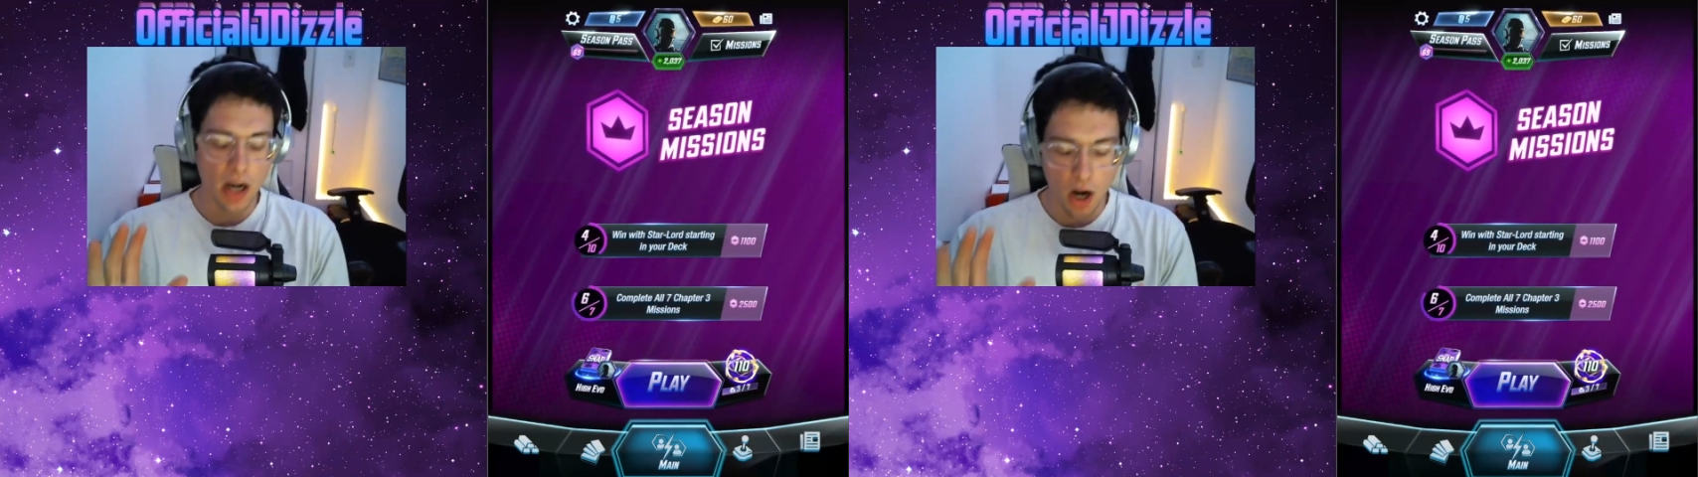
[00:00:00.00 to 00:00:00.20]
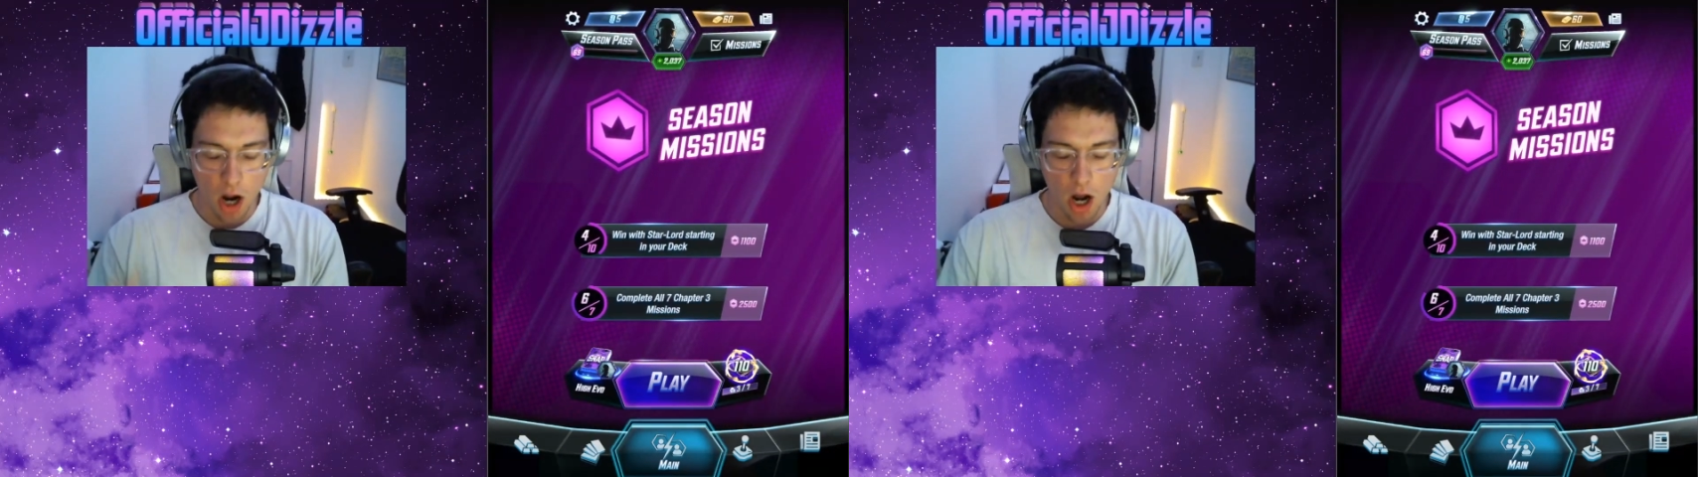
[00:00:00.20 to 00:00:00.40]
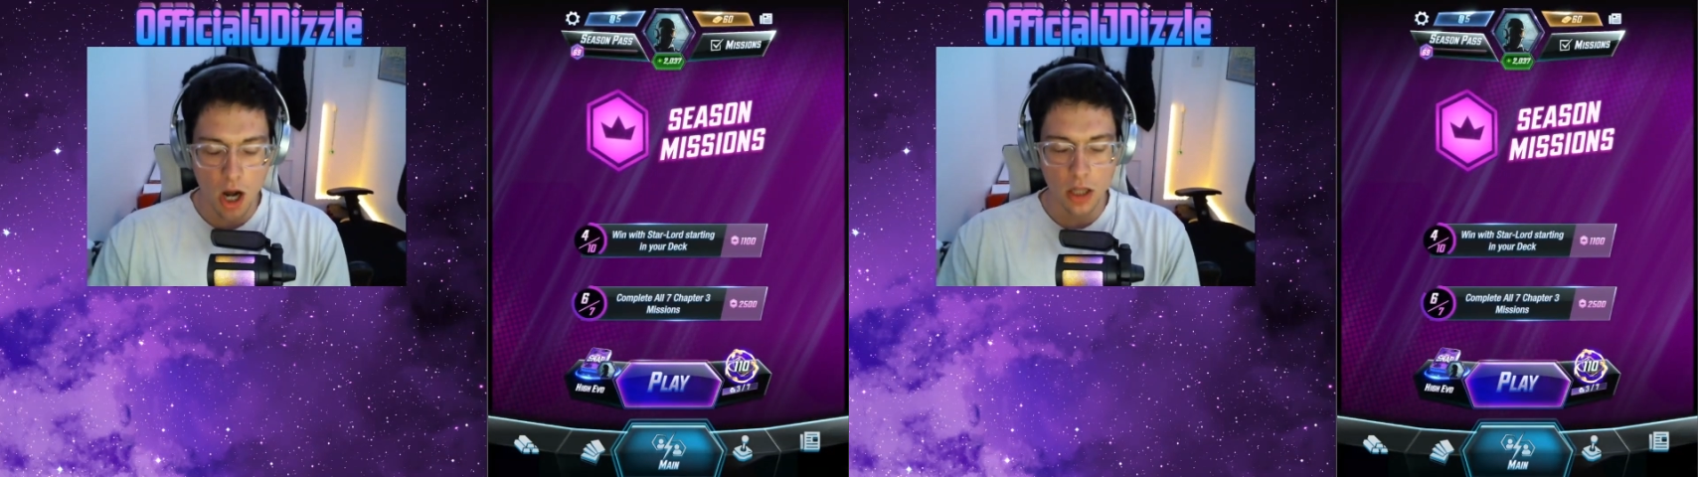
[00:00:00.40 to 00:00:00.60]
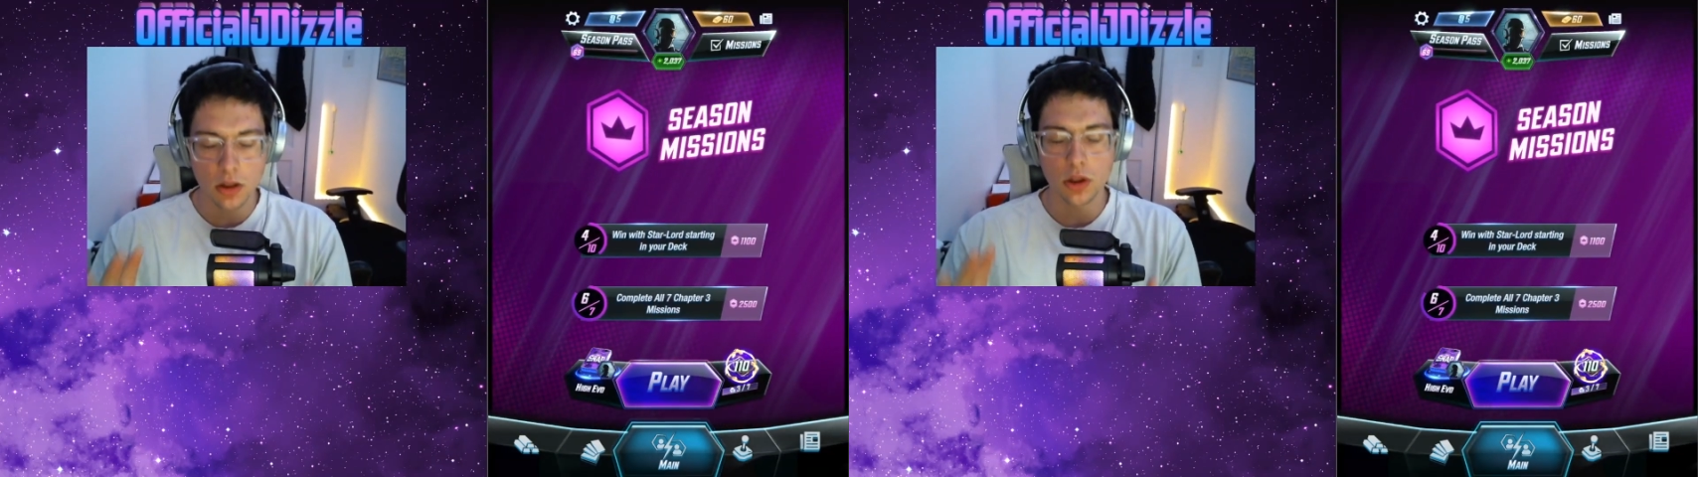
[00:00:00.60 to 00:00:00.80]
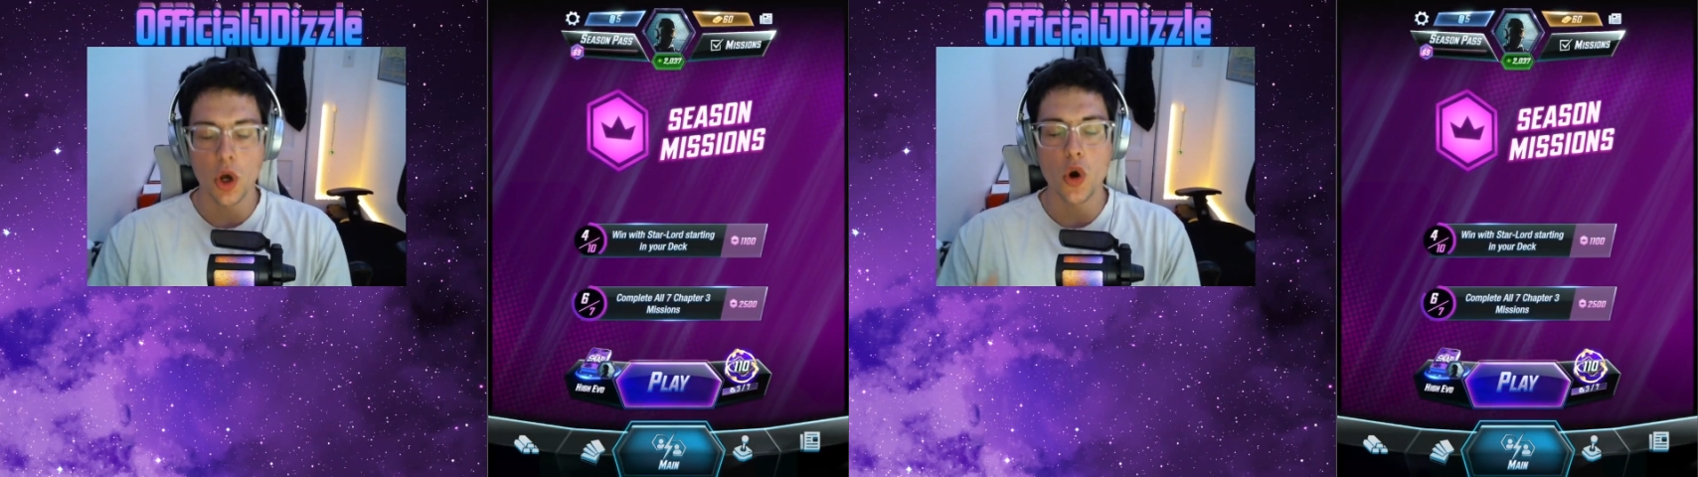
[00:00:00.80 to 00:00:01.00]
hot
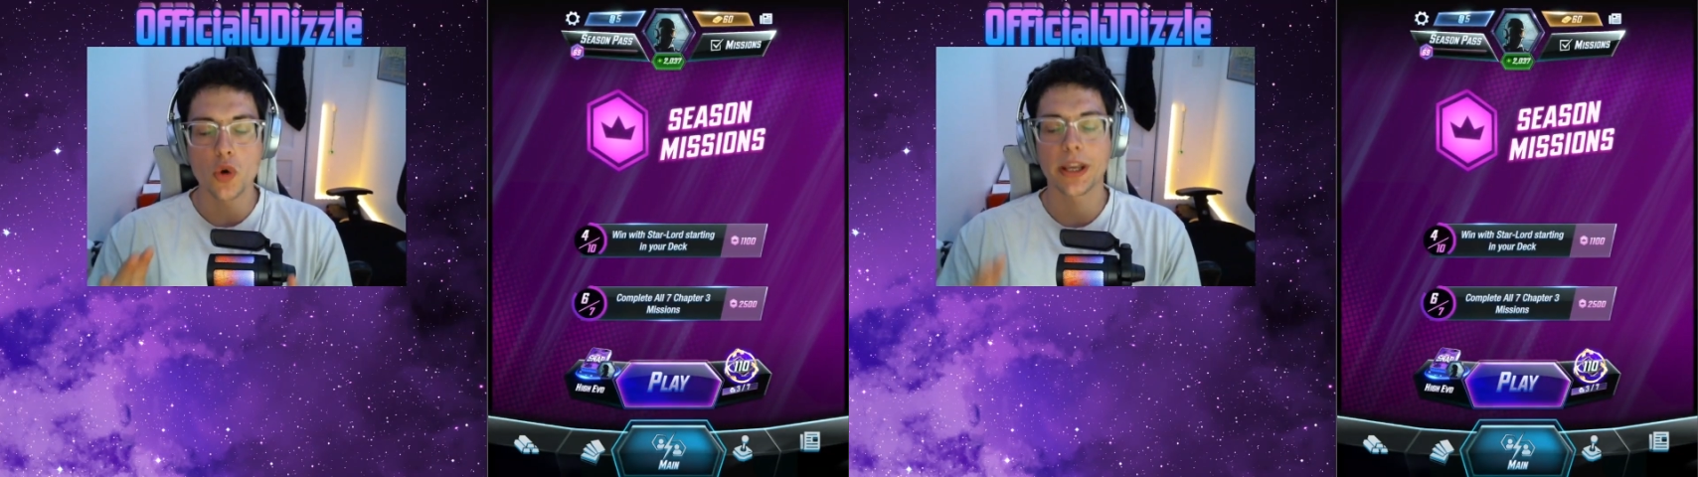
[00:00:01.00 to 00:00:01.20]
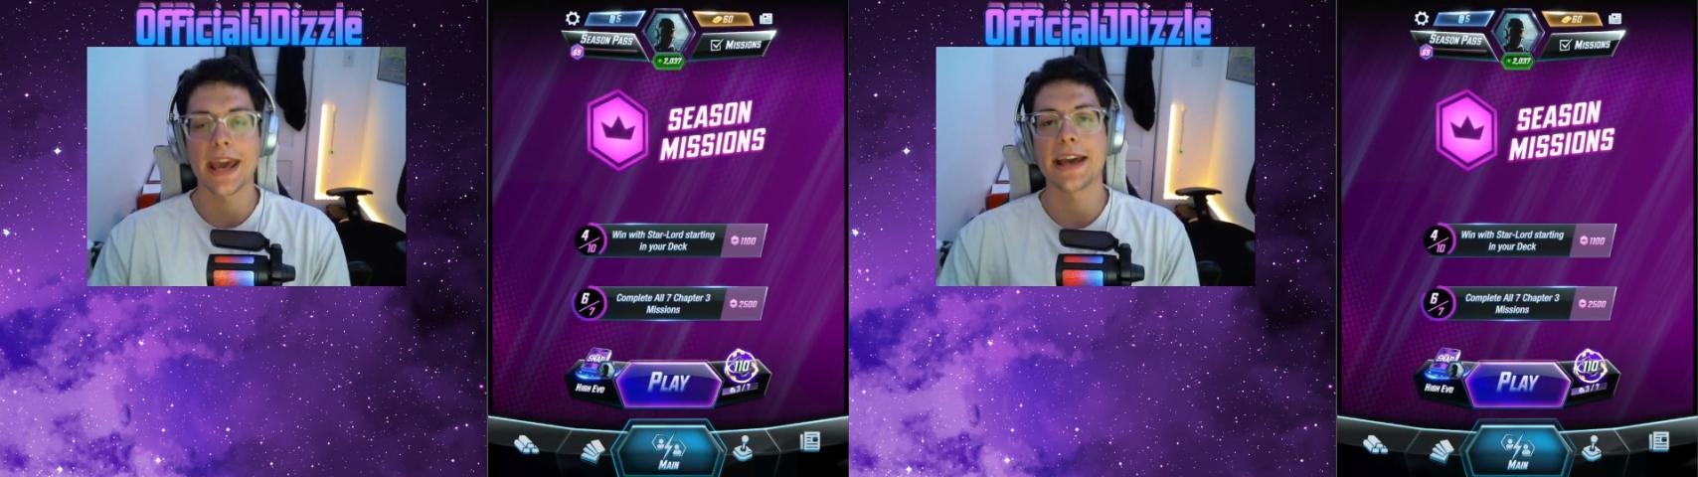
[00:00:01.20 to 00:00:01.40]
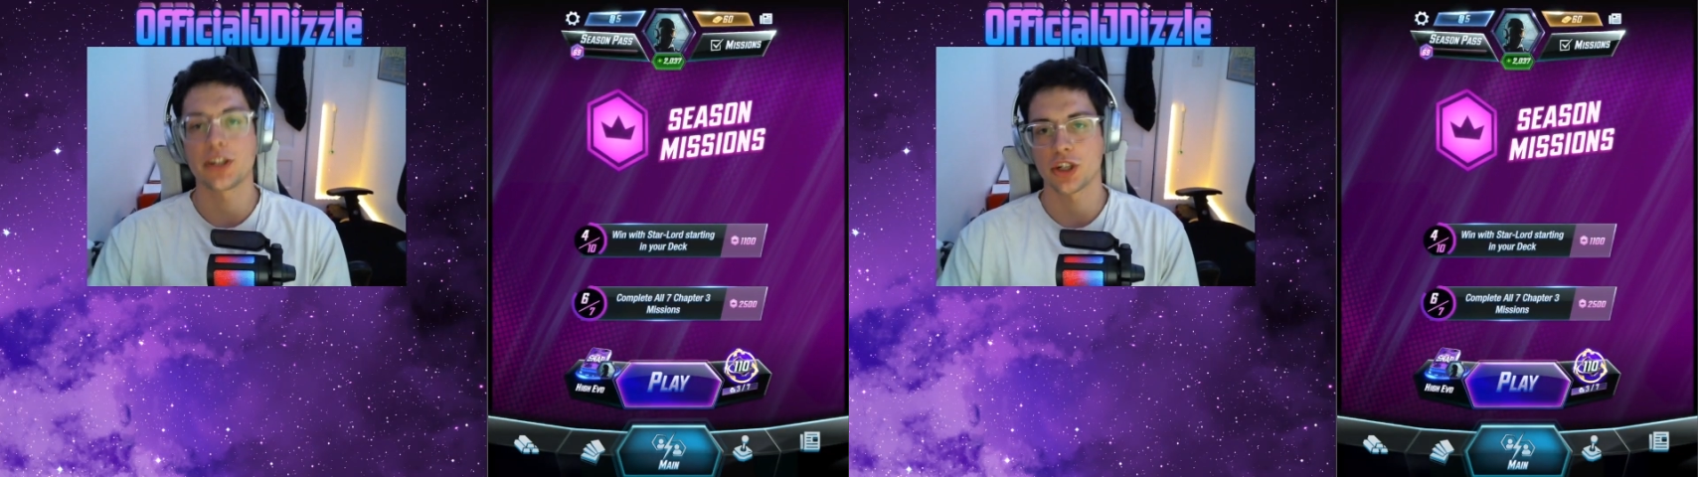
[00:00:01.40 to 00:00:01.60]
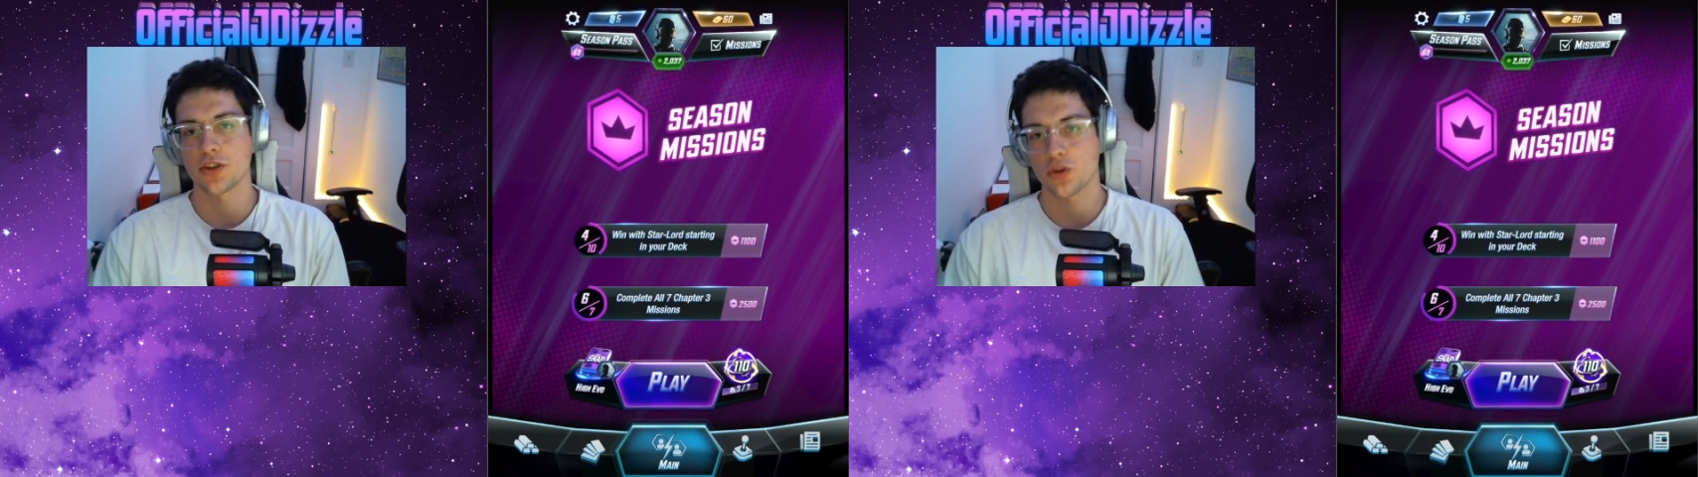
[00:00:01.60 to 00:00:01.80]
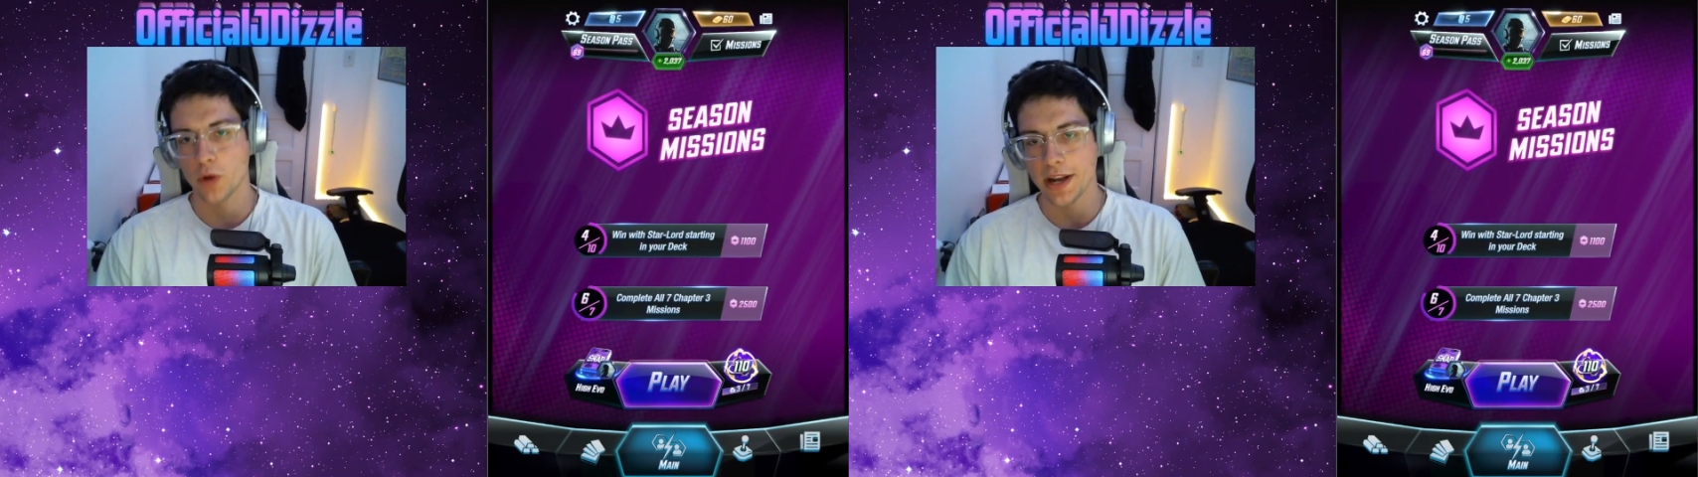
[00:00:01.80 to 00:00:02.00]

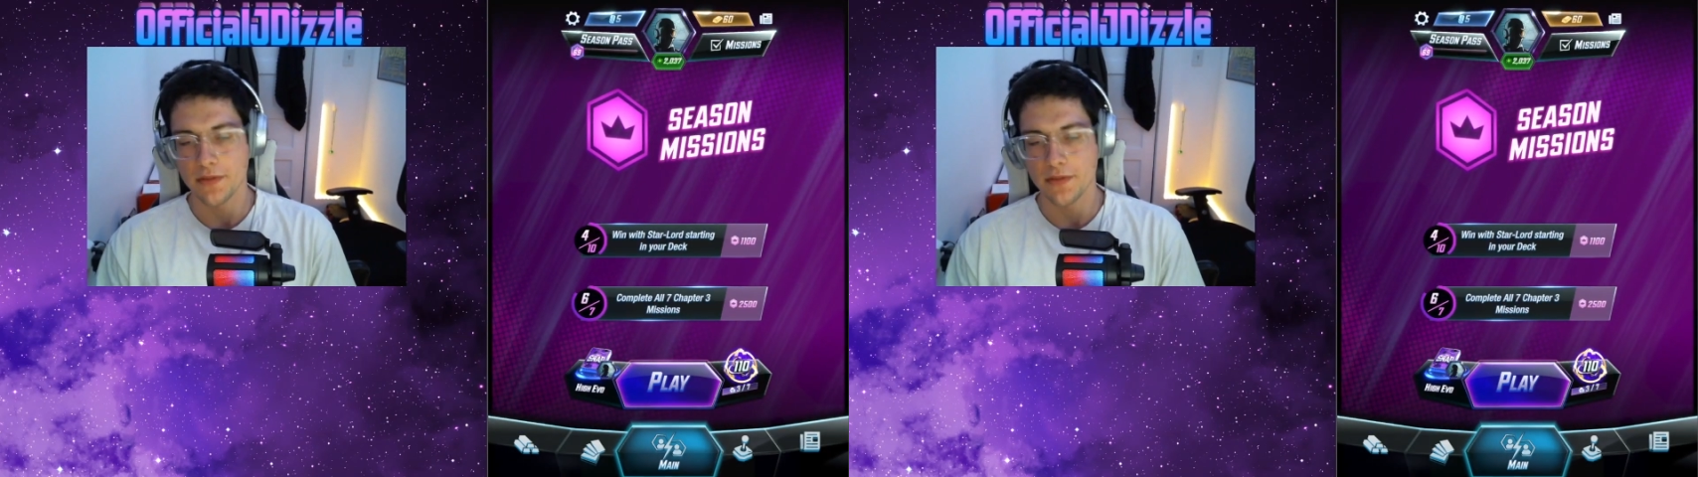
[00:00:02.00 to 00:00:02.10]
locations, right?